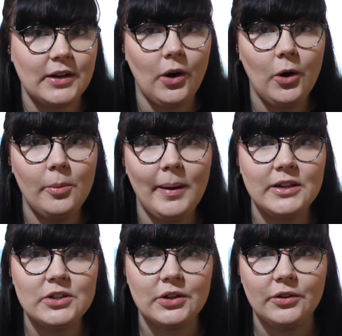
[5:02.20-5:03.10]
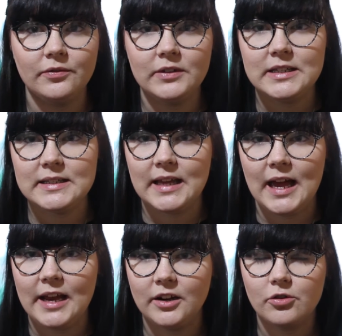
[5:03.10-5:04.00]
a whole bunch of
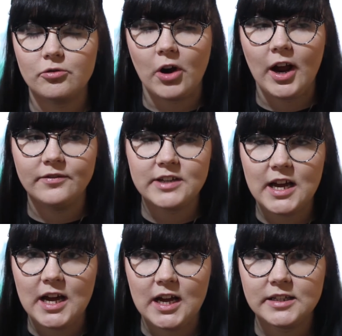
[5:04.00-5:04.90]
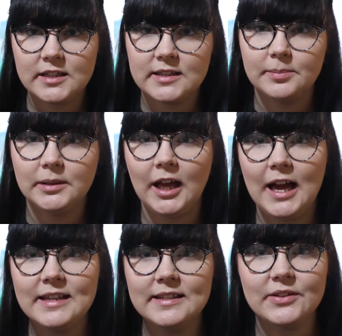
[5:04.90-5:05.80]
design and craft art supplies.